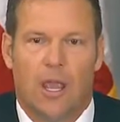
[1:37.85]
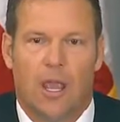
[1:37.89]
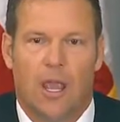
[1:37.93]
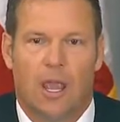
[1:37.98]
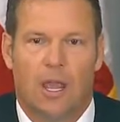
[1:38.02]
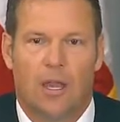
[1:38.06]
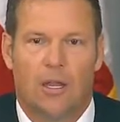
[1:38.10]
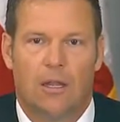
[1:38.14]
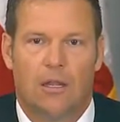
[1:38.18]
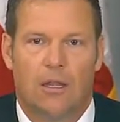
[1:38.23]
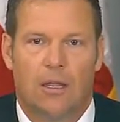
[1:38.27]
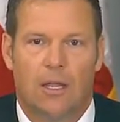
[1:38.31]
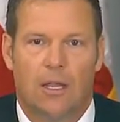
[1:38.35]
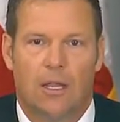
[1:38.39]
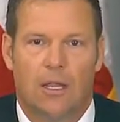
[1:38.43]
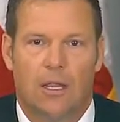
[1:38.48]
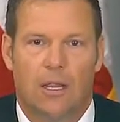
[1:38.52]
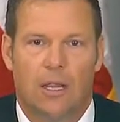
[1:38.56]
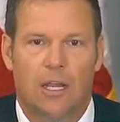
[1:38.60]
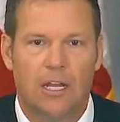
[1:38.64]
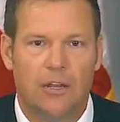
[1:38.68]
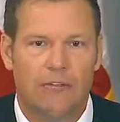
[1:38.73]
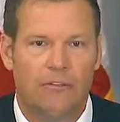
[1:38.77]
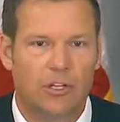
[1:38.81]
And
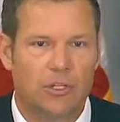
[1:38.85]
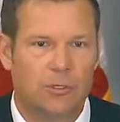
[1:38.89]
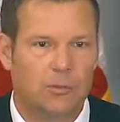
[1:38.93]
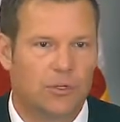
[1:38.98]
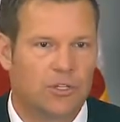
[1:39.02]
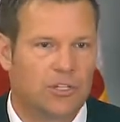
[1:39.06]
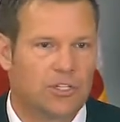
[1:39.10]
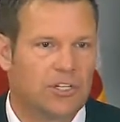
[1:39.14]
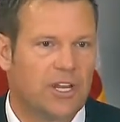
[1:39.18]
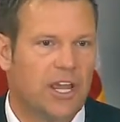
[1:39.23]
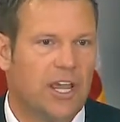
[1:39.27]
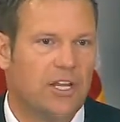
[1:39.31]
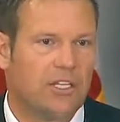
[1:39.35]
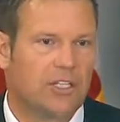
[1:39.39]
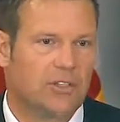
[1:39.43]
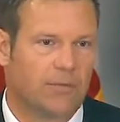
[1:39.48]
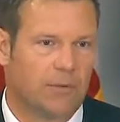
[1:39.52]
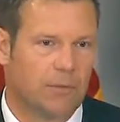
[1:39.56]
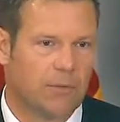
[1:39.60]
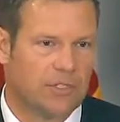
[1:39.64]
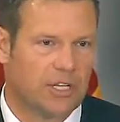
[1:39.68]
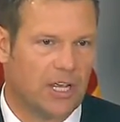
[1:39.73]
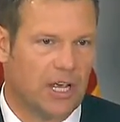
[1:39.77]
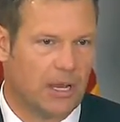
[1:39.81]
individual states
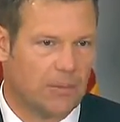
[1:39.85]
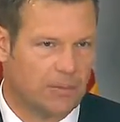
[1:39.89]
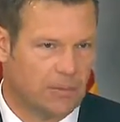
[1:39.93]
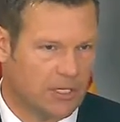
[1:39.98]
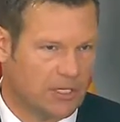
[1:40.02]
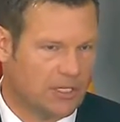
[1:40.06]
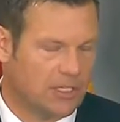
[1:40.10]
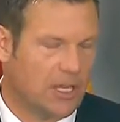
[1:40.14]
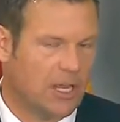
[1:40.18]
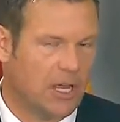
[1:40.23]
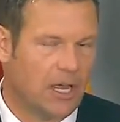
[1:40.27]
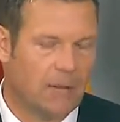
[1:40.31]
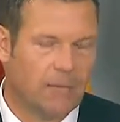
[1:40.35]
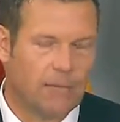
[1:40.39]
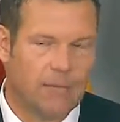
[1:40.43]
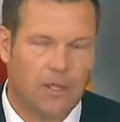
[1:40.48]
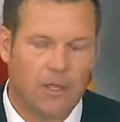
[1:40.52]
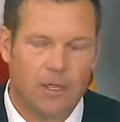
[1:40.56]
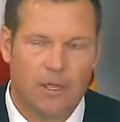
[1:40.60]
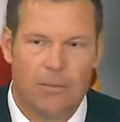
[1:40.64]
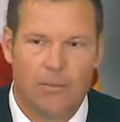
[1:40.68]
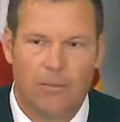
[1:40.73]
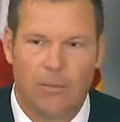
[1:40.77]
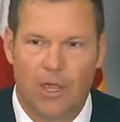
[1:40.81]
from time to time
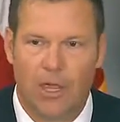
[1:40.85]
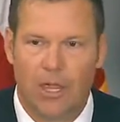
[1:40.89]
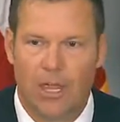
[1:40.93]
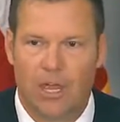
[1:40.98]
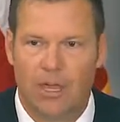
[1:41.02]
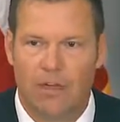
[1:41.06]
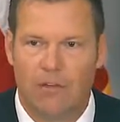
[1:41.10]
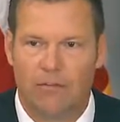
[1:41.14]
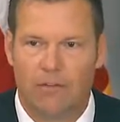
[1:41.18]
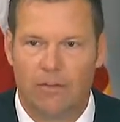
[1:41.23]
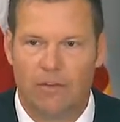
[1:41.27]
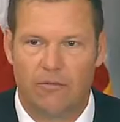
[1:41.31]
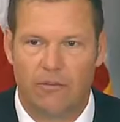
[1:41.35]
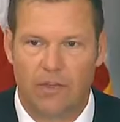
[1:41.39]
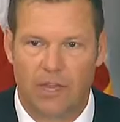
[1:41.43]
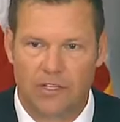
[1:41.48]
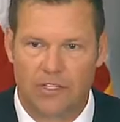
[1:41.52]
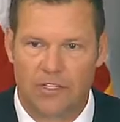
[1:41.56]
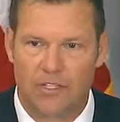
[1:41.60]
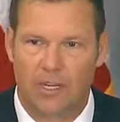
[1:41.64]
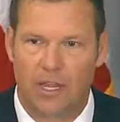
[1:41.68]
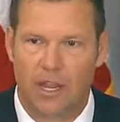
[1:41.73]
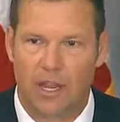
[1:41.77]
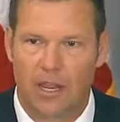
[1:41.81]
may have
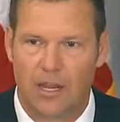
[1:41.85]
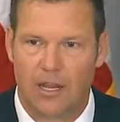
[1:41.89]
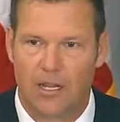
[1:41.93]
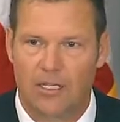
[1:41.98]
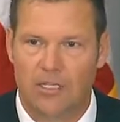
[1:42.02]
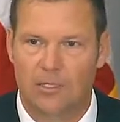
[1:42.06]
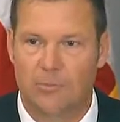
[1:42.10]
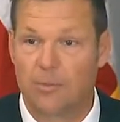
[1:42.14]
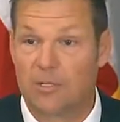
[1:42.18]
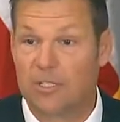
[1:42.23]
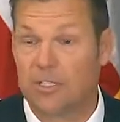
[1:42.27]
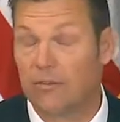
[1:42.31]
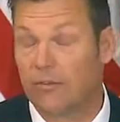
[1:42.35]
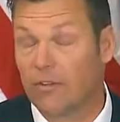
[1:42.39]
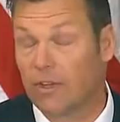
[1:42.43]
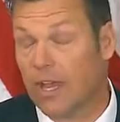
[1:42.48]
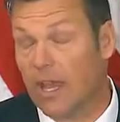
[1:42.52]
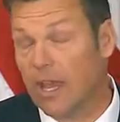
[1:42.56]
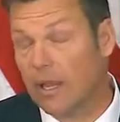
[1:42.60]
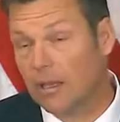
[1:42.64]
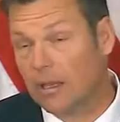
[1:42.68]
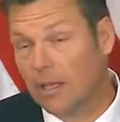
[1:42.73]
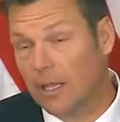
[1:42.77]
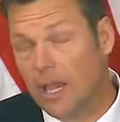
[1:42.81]
investigated
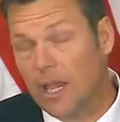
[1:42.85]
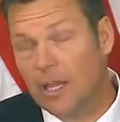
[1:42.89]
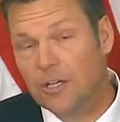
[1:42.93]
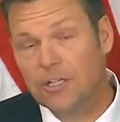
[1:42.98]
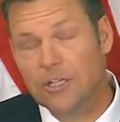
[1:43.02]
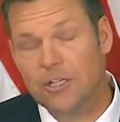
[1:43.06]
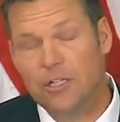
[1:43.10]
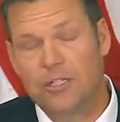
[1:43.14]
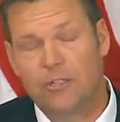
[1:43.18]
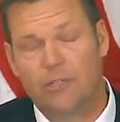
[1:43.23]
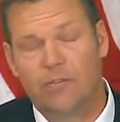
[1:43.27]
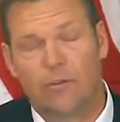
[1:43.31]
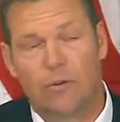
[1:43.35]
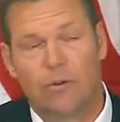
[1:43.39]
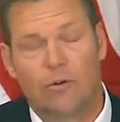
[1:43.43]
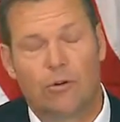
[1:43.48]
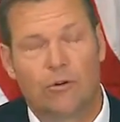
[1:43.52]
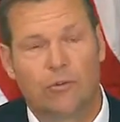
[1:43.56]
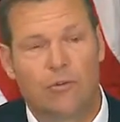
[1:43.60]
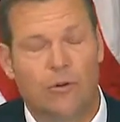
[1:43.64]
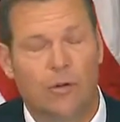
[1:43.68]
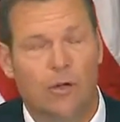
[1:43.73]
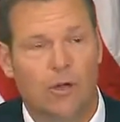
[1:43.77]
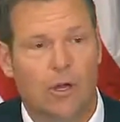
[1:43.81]
specific allegations of
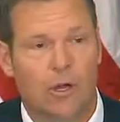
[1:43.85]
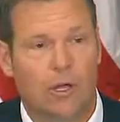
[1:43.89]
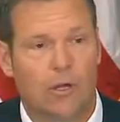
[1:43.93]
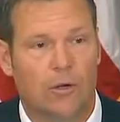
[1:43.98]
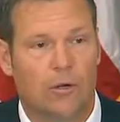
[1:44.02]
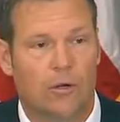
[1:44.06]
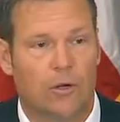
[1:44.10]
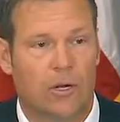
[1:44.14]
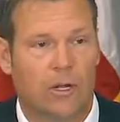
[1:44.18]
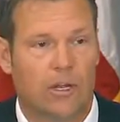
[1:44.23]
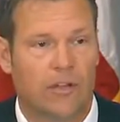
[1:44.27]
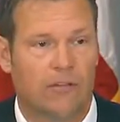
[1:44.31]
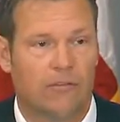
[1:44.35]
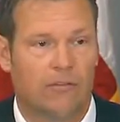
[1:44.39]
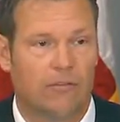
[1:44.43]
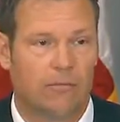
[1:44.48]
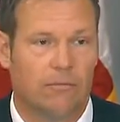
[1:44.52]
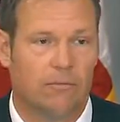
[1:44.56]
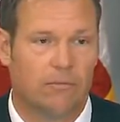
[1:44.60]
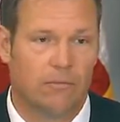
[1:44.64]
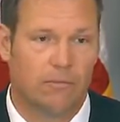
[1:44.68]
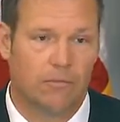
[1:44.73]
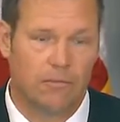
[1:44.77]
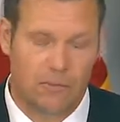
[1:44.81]
voter fraud or have
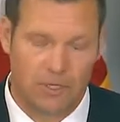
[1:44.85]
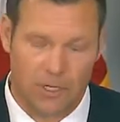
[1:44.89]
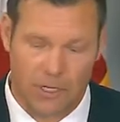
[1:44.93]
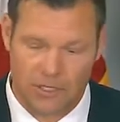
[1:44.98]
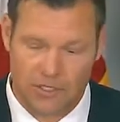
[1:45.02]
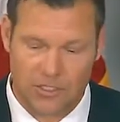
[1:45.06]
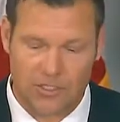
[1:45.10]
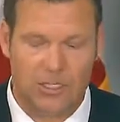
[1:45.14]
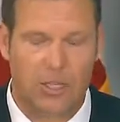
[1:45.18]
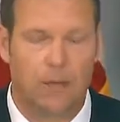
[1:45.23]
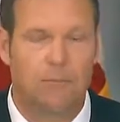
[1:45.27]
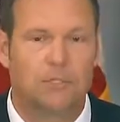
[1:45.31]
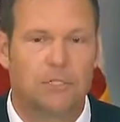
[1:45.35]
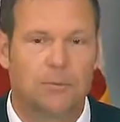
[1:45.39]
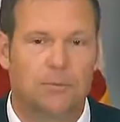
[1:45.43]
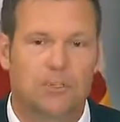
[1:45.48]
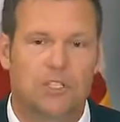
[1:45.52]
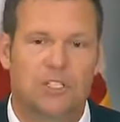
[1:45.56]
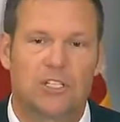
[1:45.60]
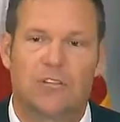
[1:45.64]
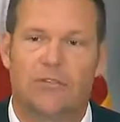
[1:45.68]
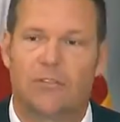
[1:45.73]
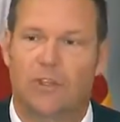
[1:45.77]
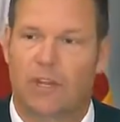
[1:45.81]
done some
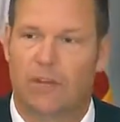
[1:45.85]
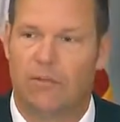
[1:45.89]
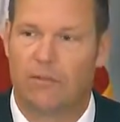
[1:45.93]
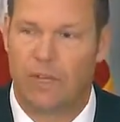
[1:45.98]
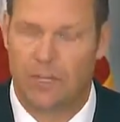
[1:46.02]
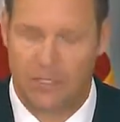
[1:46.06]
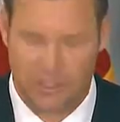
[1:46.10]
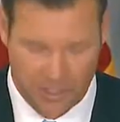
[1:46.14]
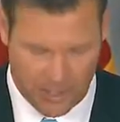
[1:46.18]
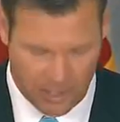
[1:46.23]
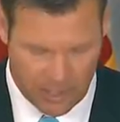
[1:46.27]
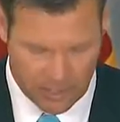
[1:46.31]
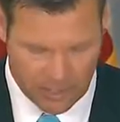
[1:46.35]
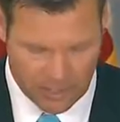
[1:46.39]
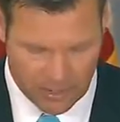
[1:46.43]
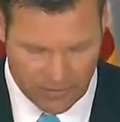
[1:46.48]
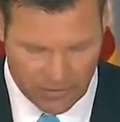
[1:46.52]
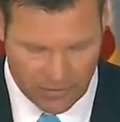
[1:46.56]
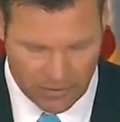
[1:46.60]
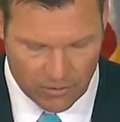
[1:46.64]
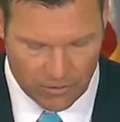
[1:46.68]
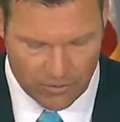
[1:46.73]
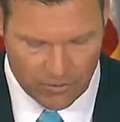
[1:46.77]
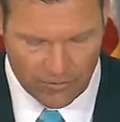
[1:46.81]
specific
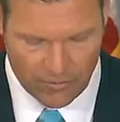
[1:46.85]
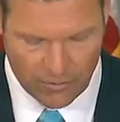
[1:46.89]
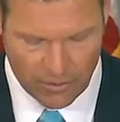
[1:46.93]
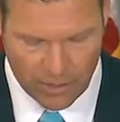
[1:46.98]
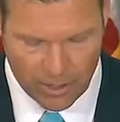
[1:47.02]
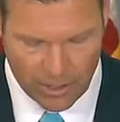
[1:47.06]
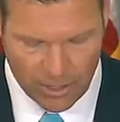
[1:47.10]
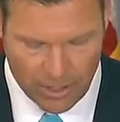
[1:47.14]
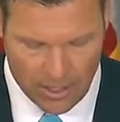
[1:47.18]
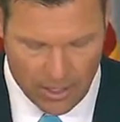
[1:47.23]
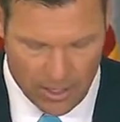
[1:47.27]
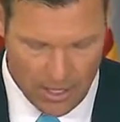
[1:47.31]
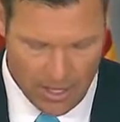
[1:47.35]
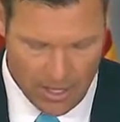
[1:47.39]
investigation of voter fraud.